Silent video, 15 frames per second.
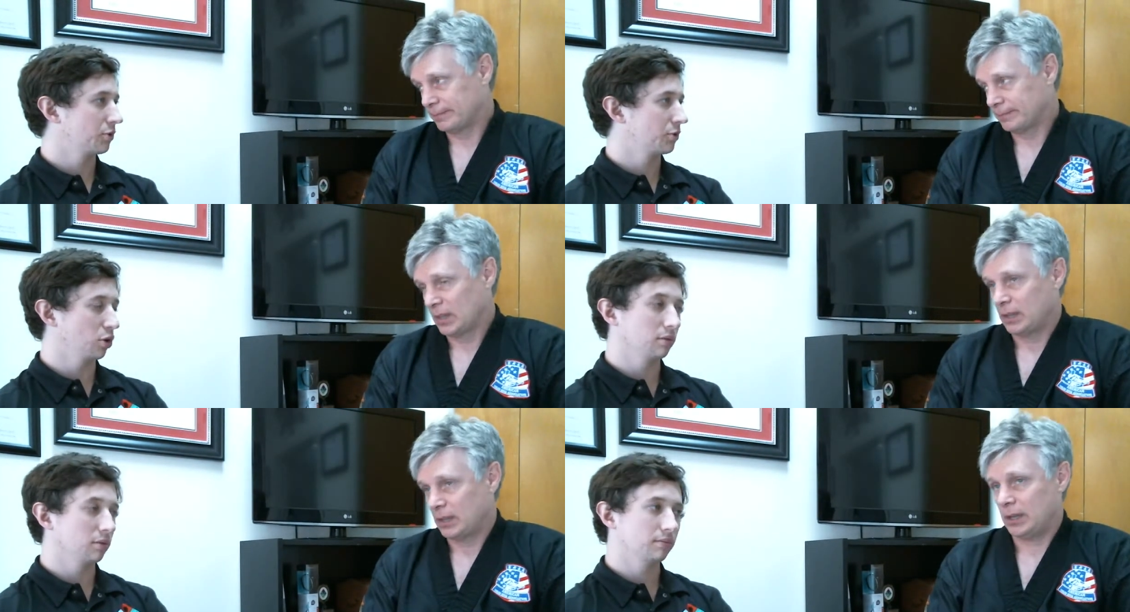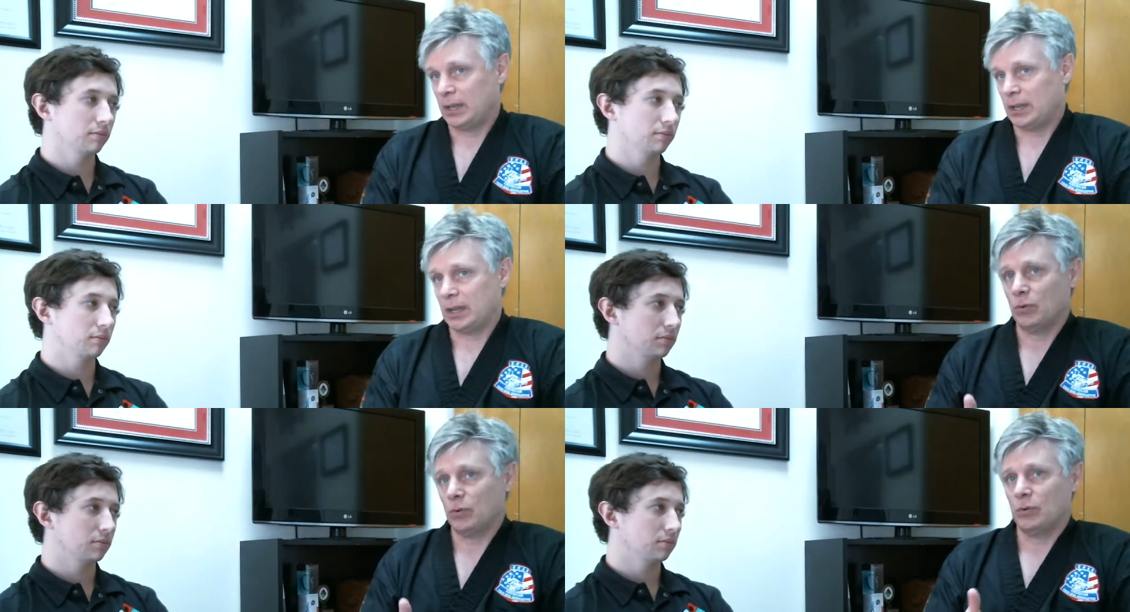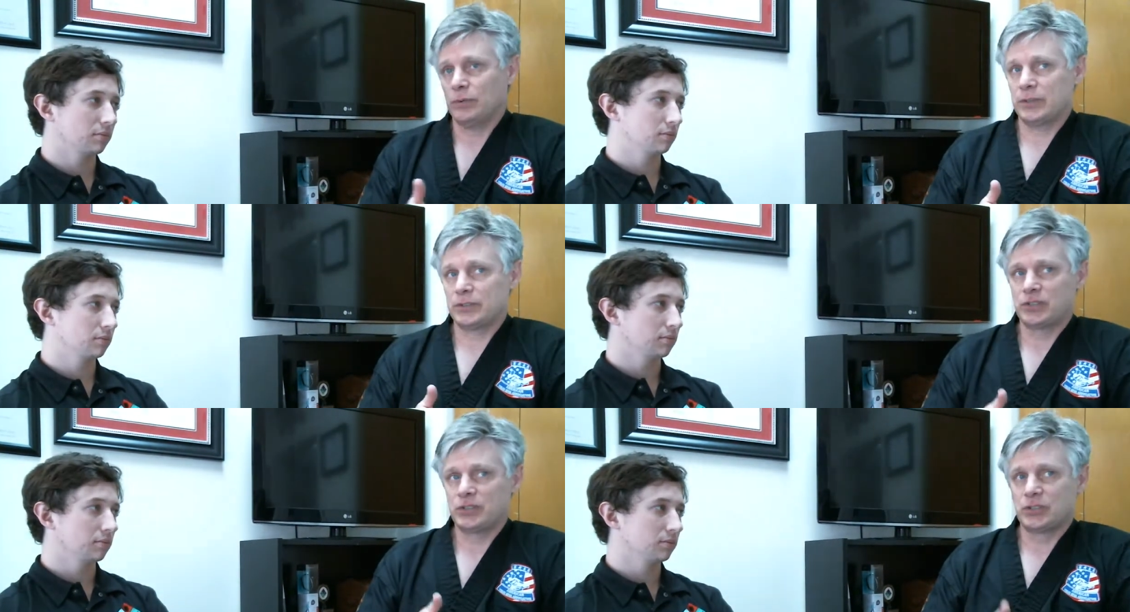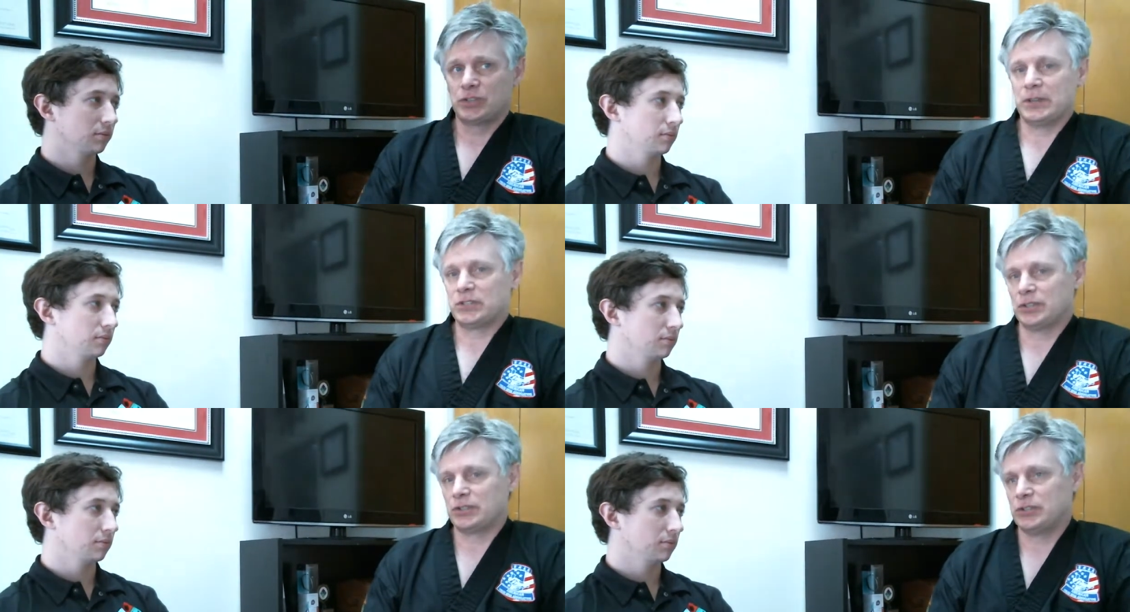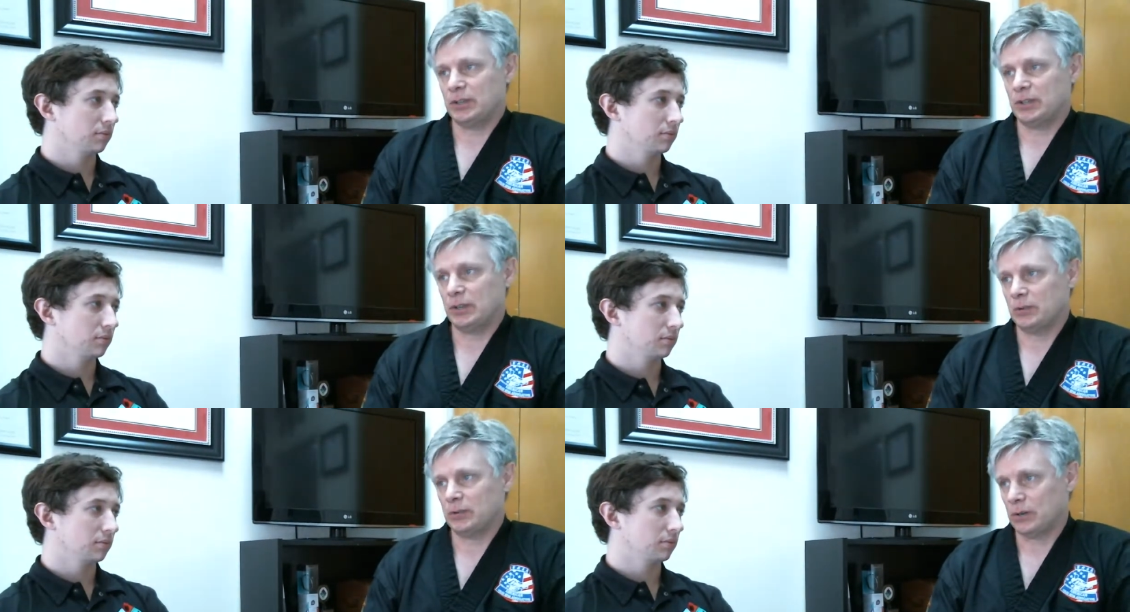Speaker 1: Sure. Yeah, this is a
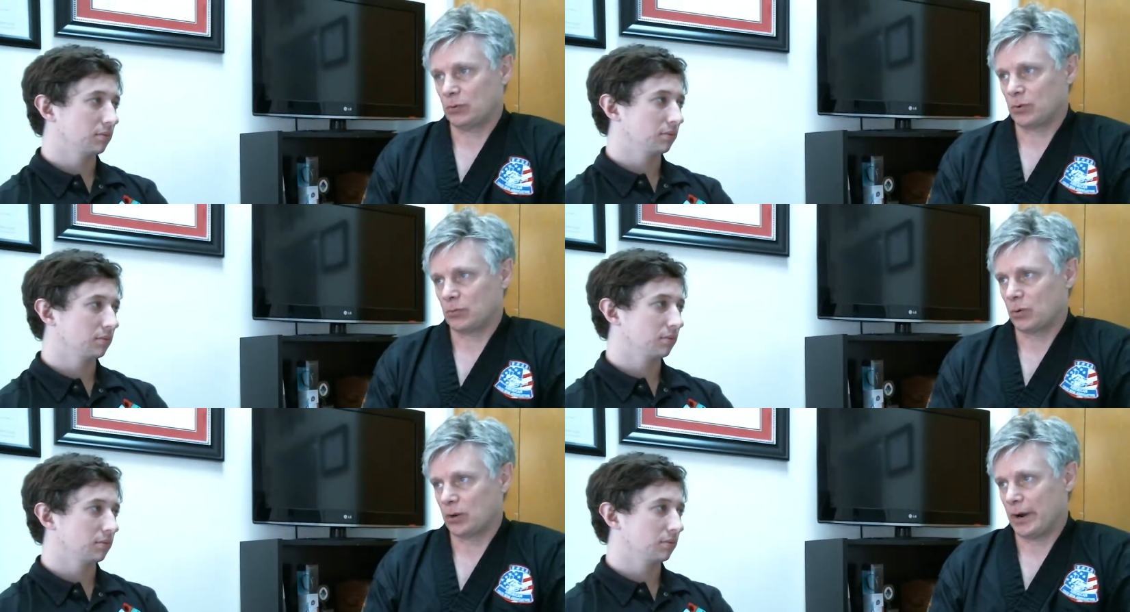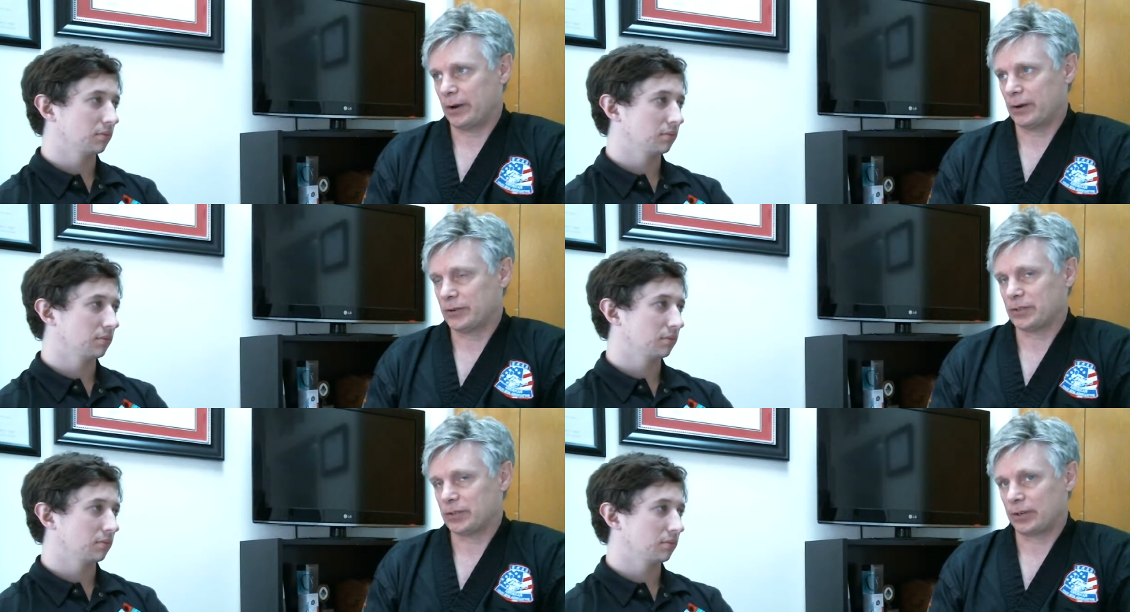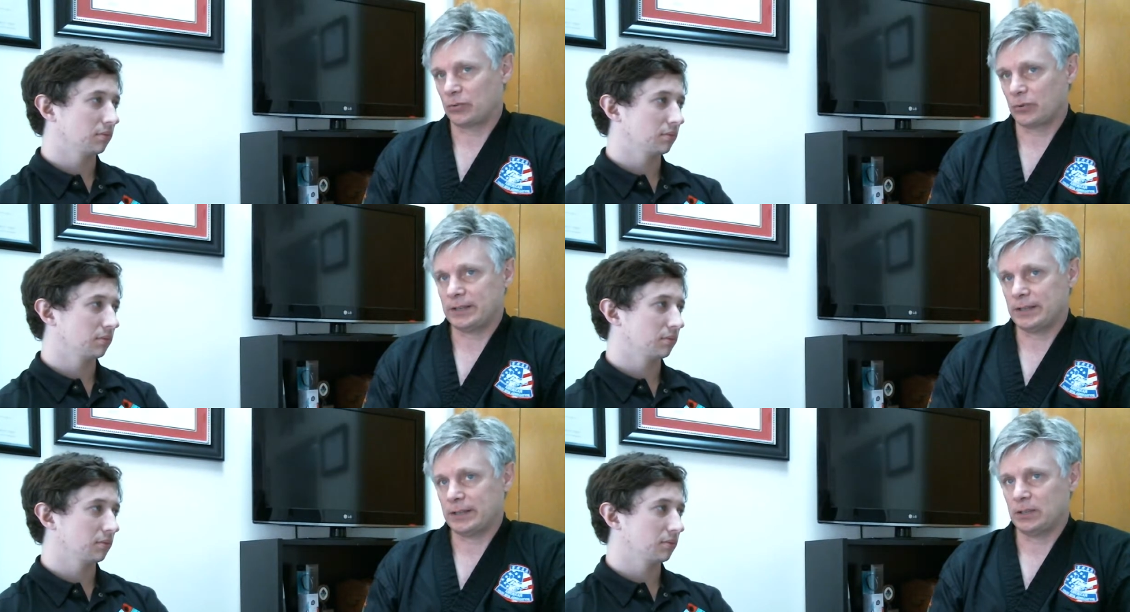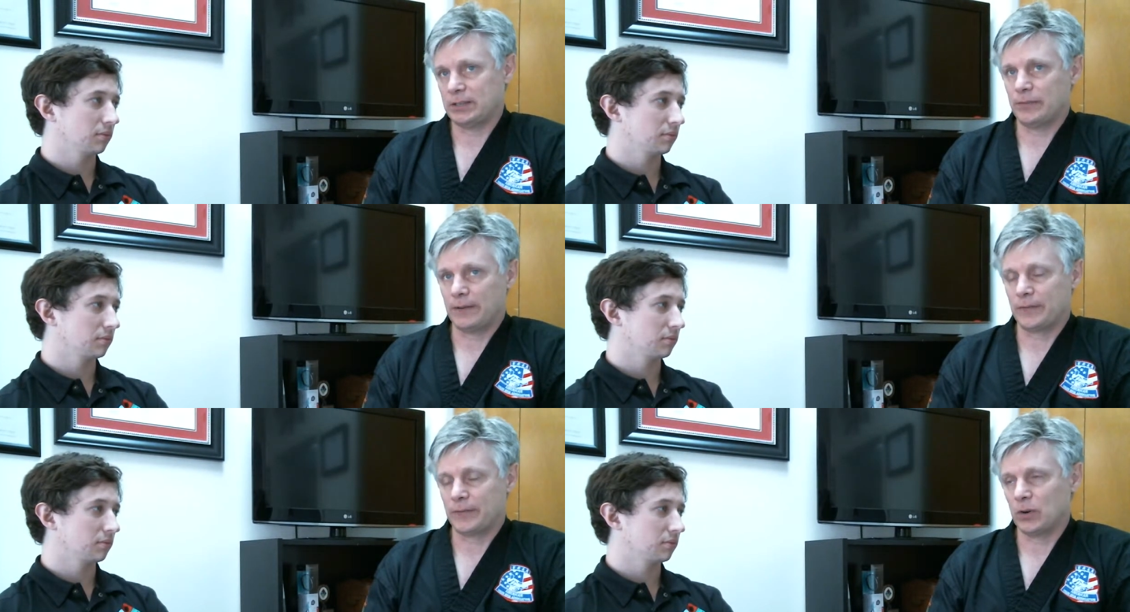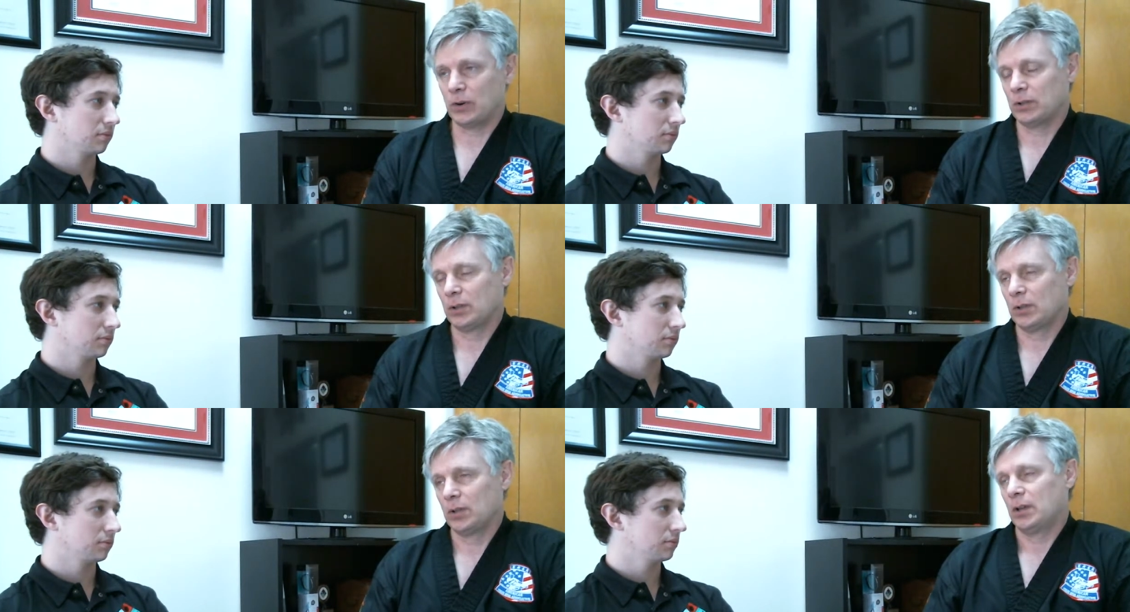business that, that requires a great deal of
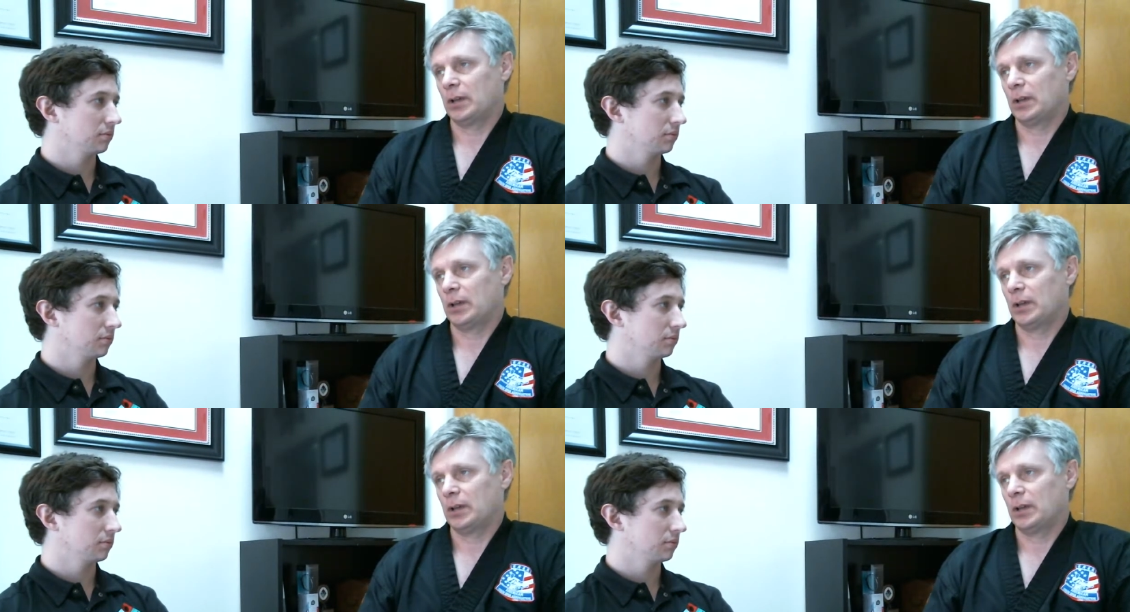effort,